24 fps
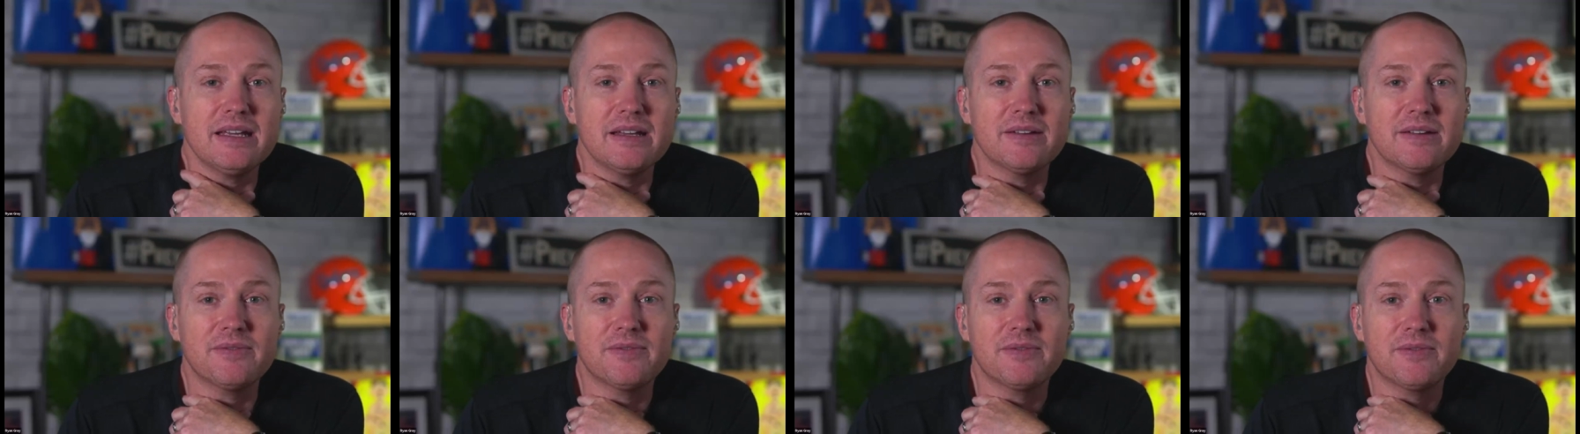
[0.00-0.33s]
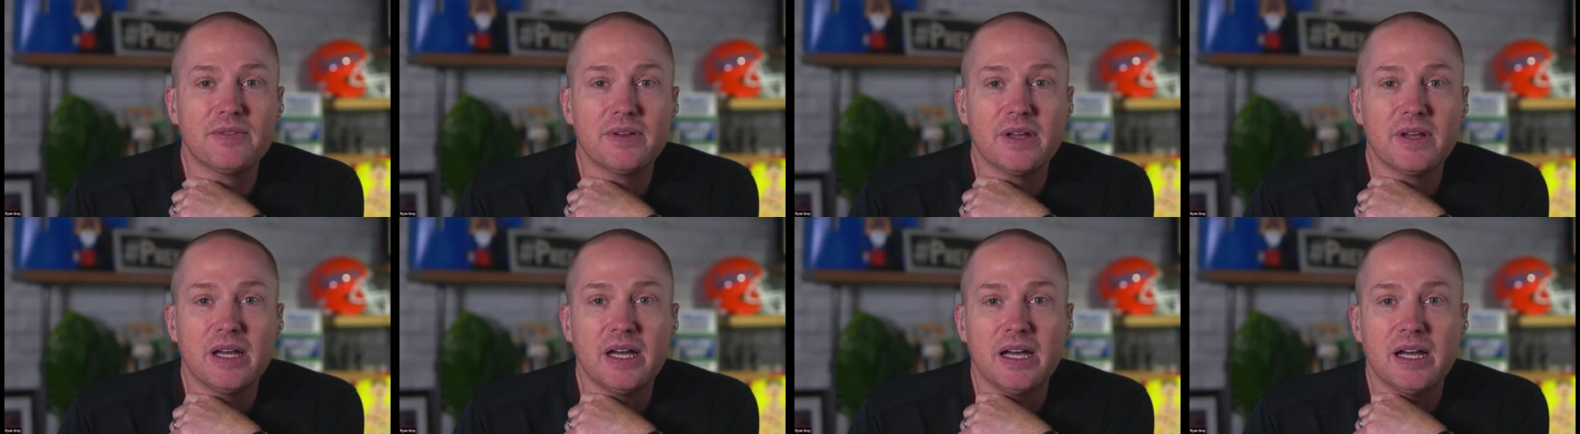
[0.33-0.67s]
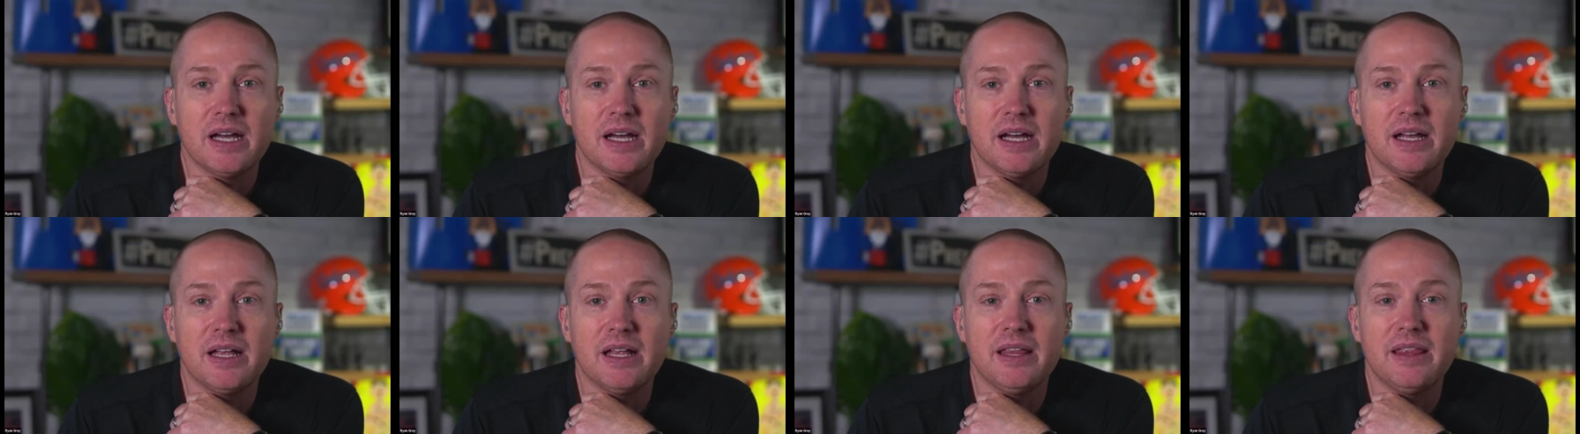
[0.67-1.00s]
If
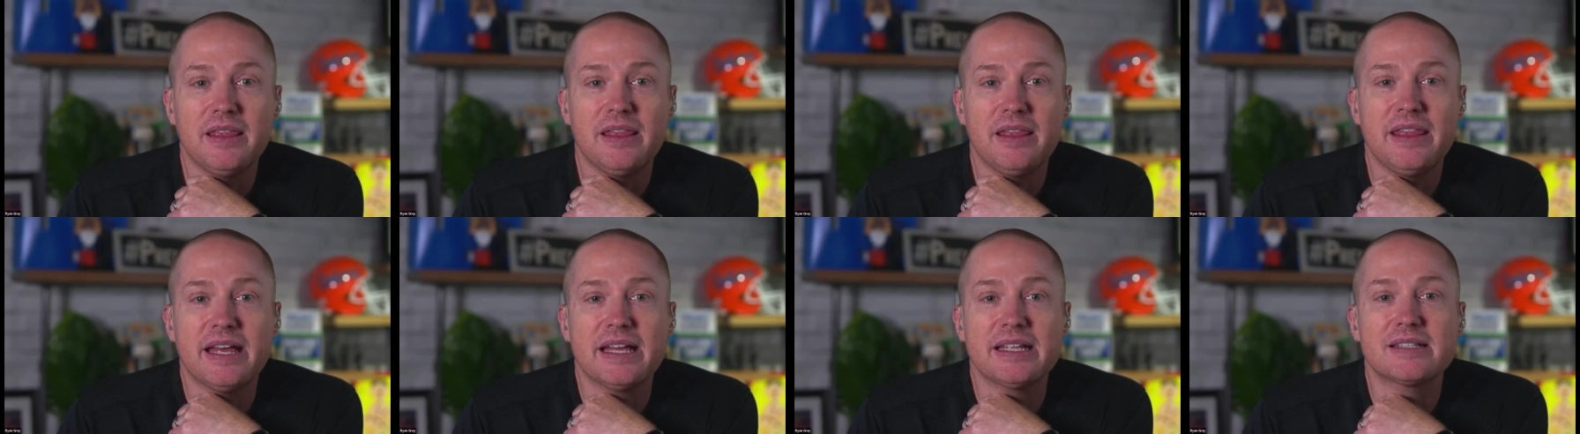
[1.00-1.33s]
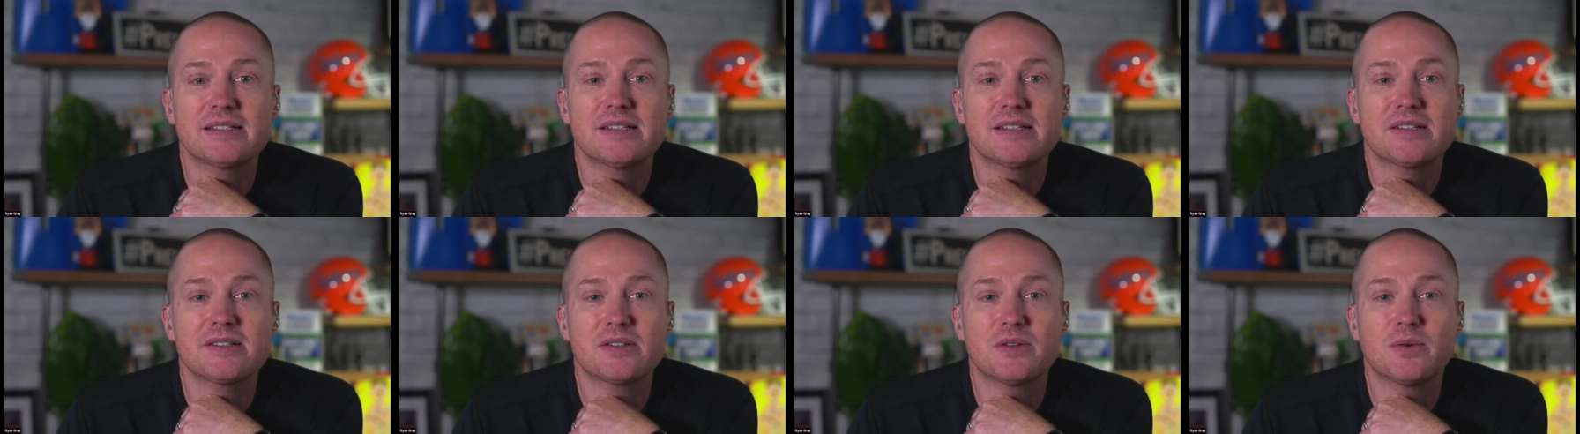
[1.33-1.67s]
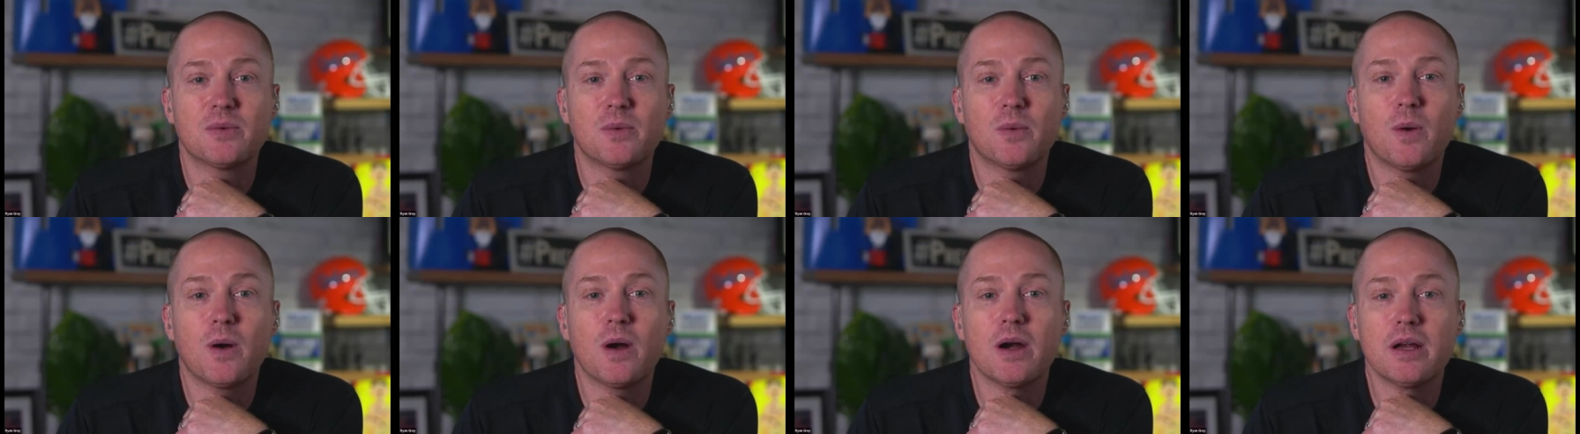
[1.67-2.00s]
uh, that doesn't
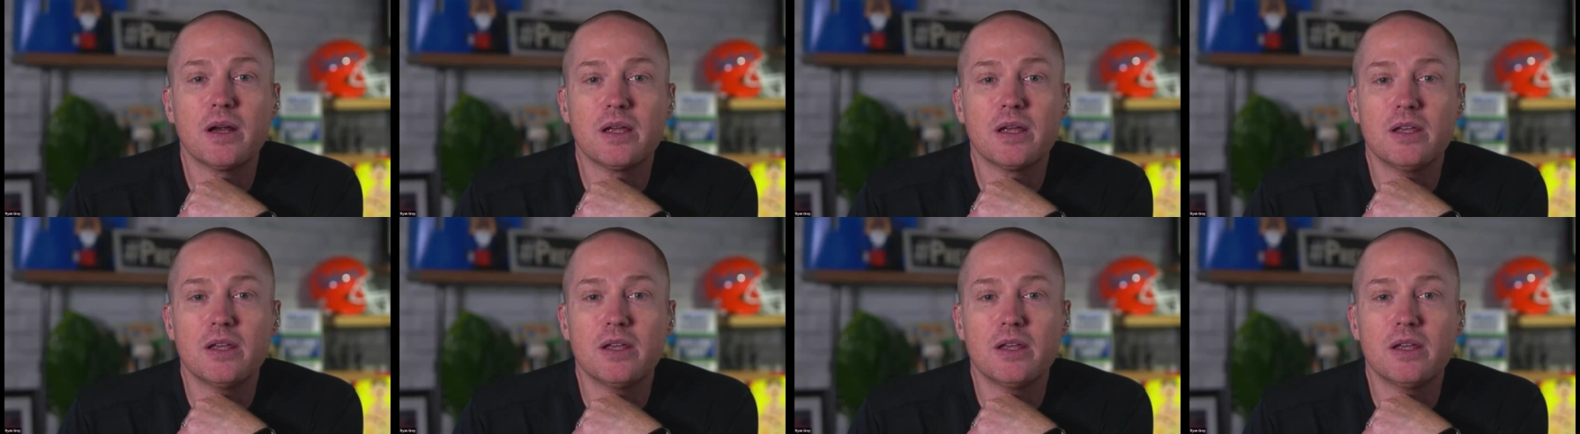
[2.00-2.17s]
work,